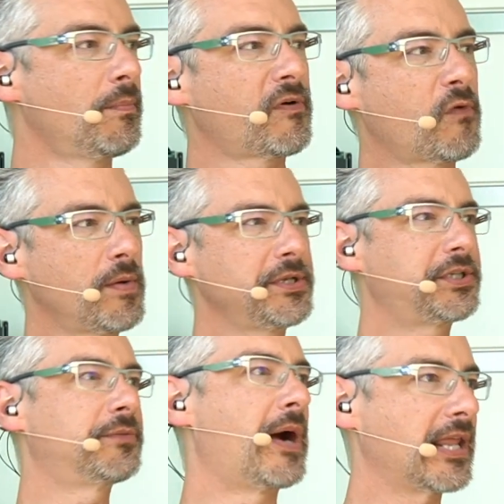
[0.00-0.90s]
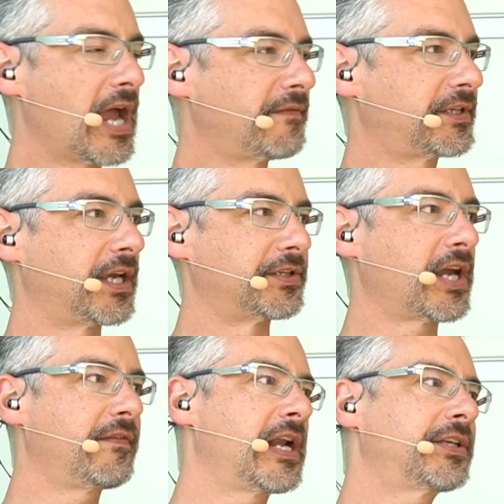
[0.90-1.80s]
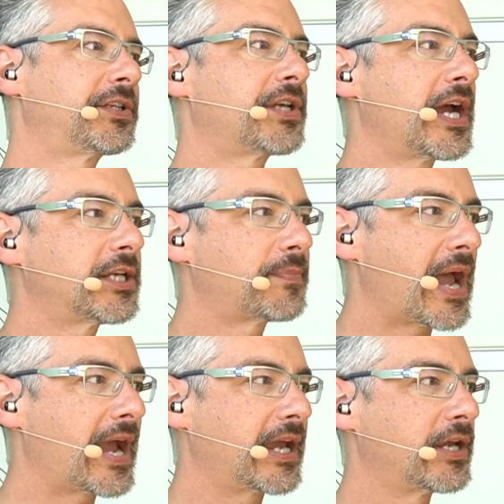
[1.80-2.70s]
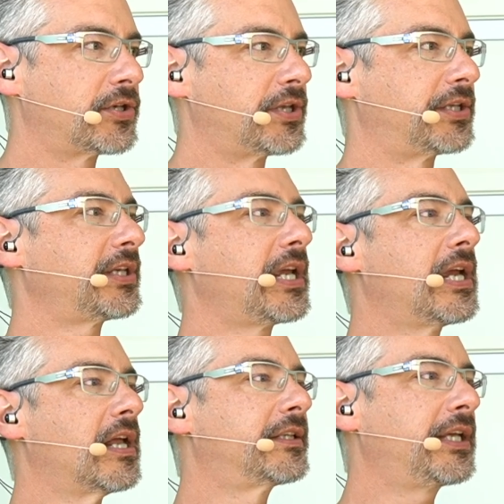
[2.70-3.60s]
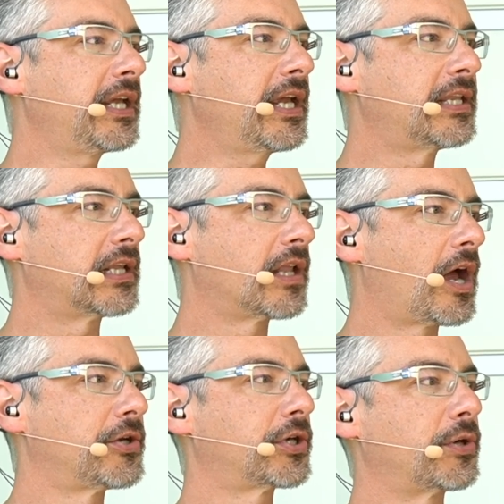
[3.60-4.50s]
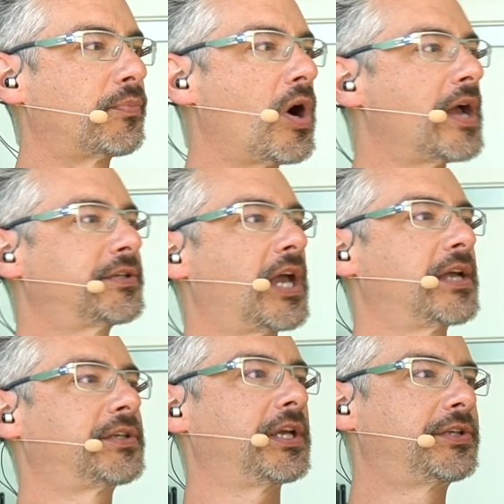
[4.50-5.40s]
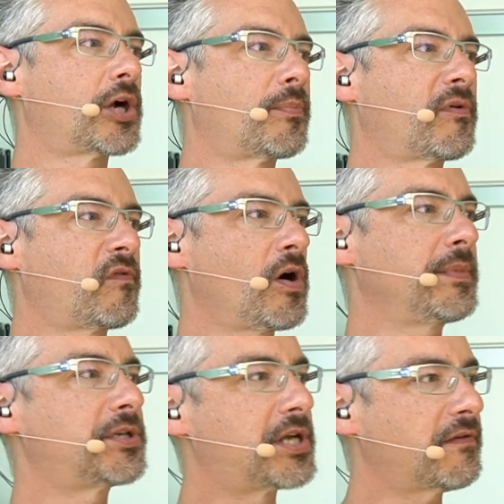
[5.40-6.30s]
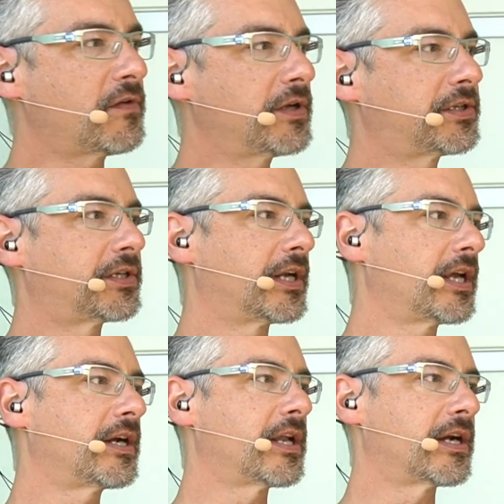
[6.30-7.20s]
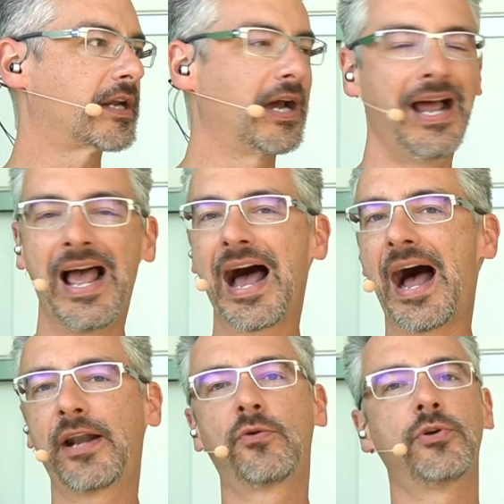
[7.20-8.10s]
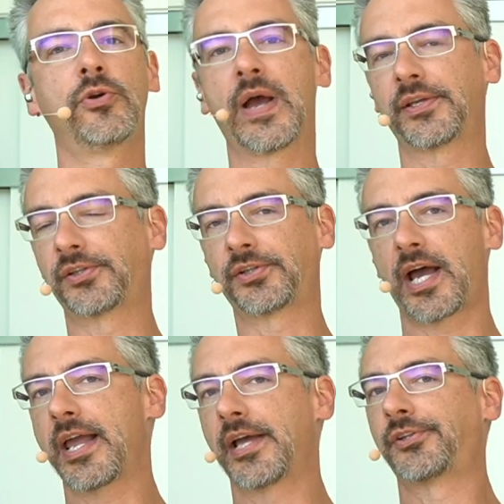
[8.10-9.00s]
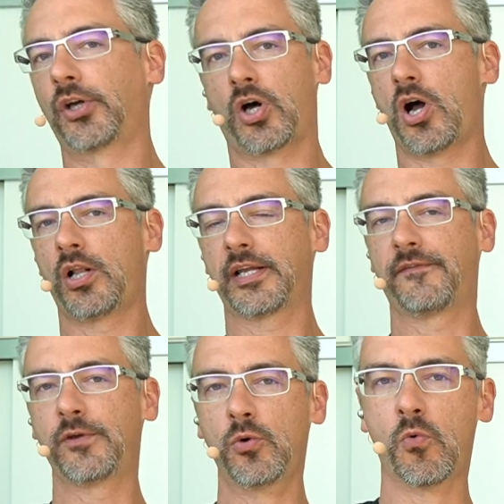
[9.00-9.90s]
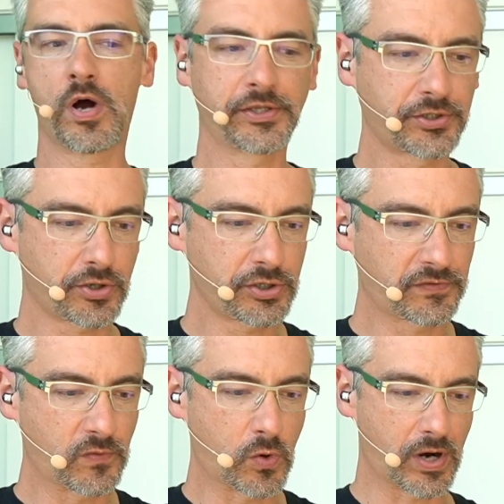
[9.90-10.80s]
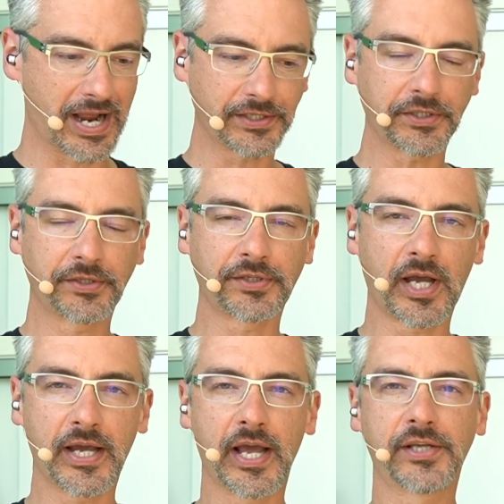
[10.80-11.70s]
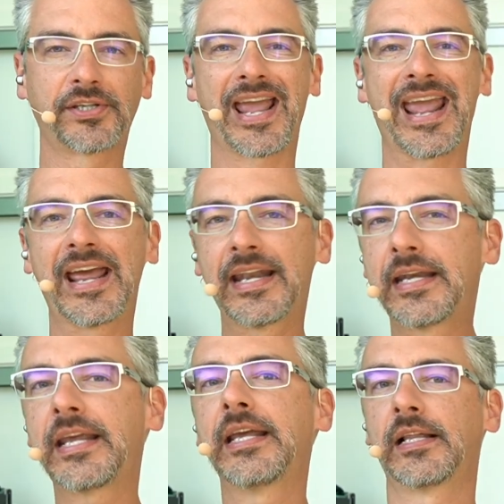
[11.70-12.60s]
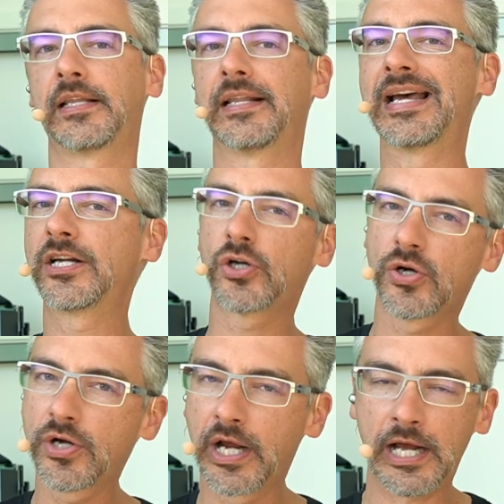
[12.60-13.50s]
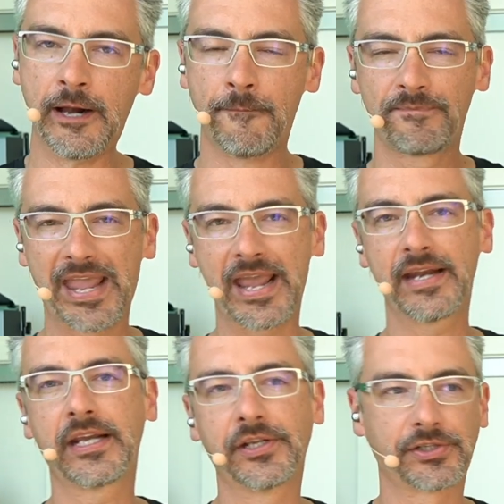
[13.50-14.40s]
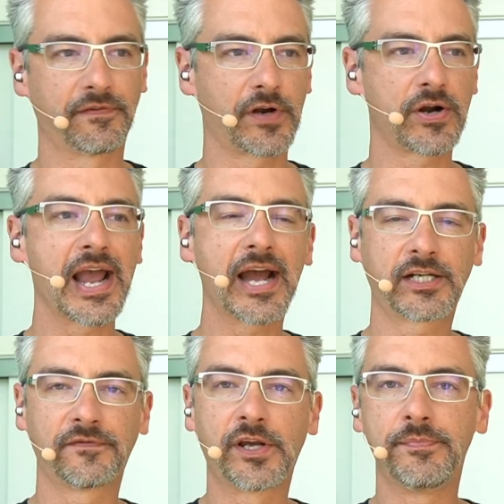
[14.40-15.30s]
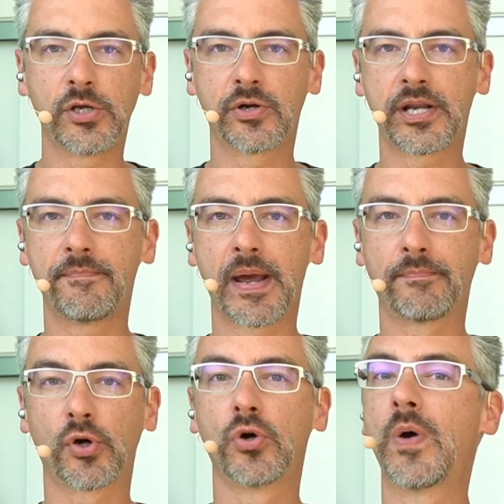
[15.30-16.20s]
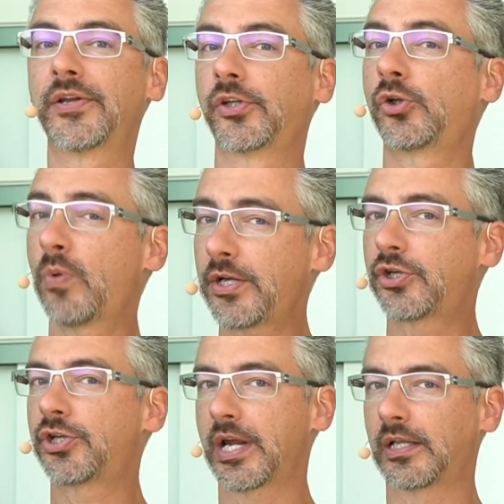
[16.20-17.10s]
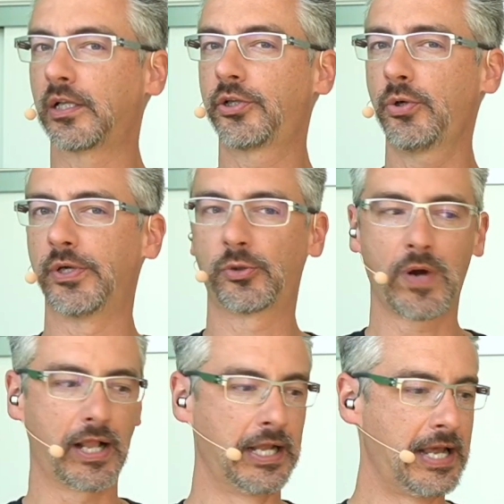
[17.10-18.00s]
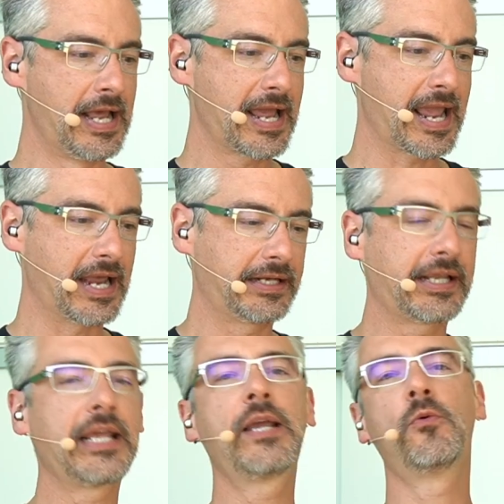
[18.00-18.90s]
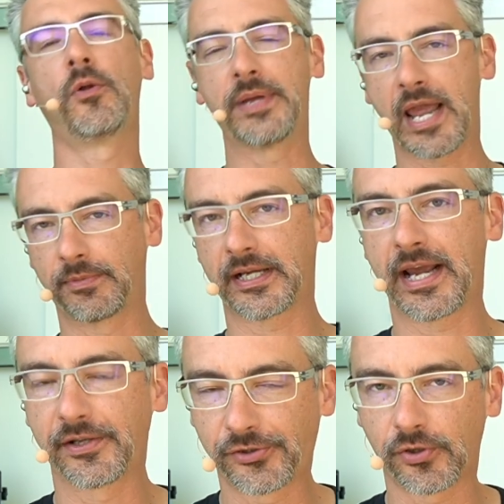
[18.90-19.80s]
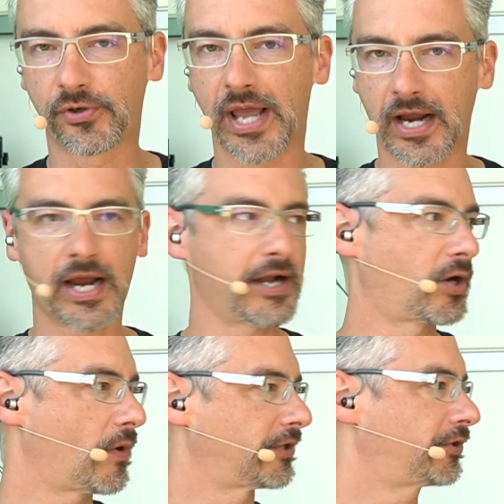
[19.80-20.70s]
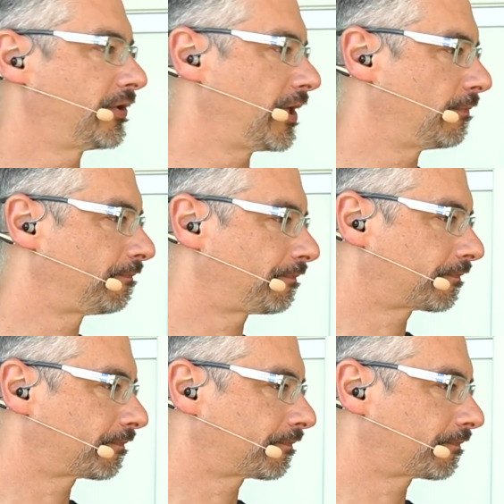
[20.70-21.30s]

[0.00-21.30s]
Performance is my life says, I have an SSIS package that's ELT and then logic to process. Is there a performance difference? Da, da, da, da, da. I don't do SSIS at all. If you want, search for SSIS Andy Leonard. Andy is a very active community member who has a Twitch channel too as well, and he will be able to answer that kind of question there.